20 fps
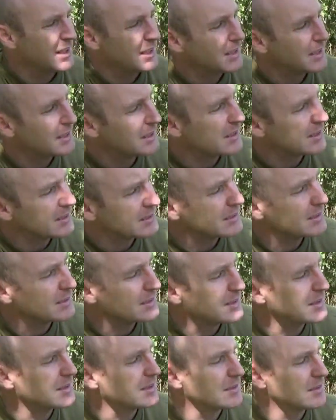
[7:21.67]
it's
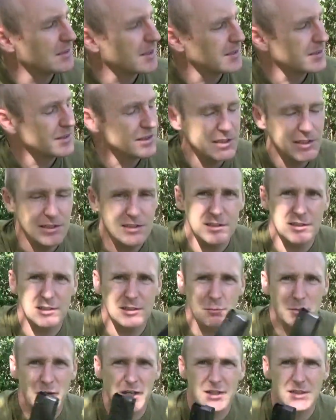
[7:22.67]
not the
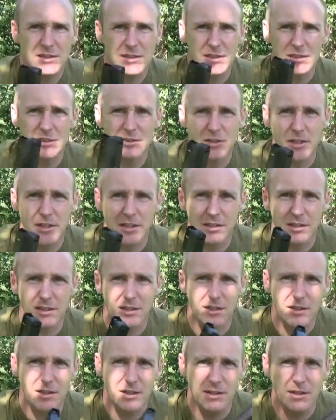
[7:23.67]
easiest magazine to get
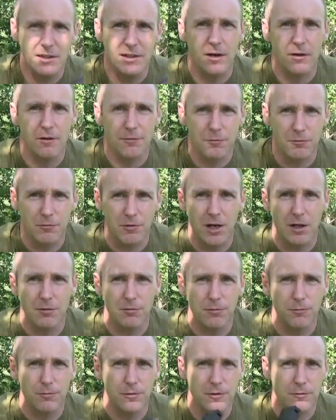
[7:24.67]
in and out of the
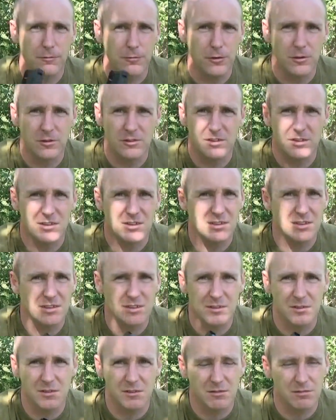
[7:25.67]
rifle for the first
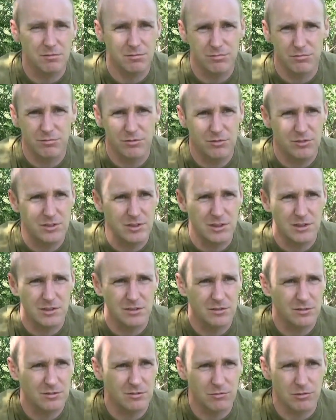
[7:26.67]

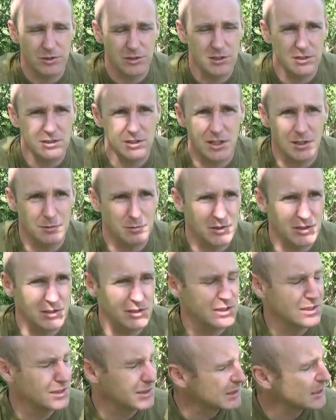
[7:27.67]
10-20 times.
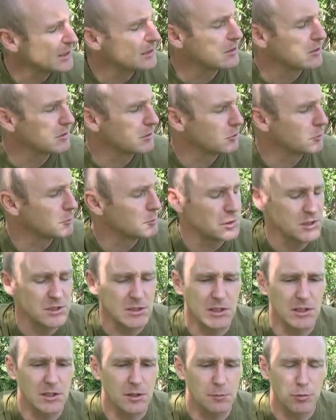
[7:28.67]
It needs to
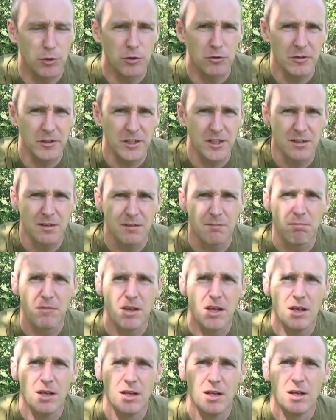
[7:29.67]
be broken in.
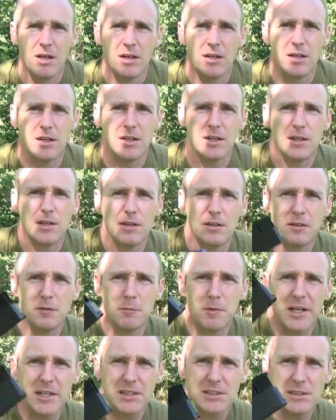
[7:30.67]
The
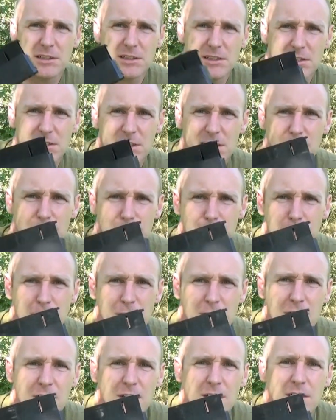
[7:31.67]
magazine itself
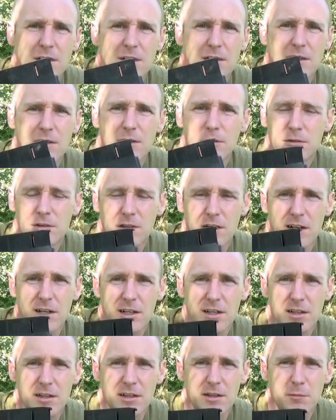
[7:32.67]
looks
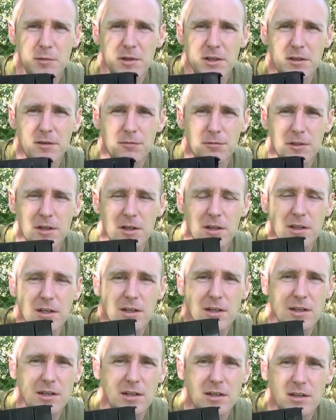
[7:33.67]
like many of the
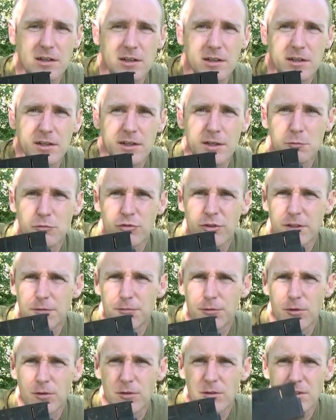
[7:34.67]
other
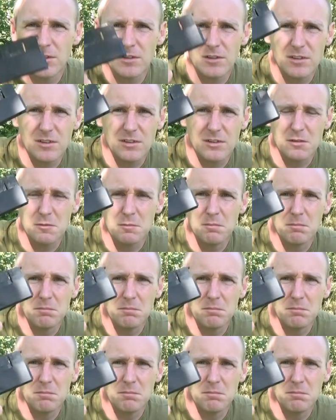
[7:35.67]
M24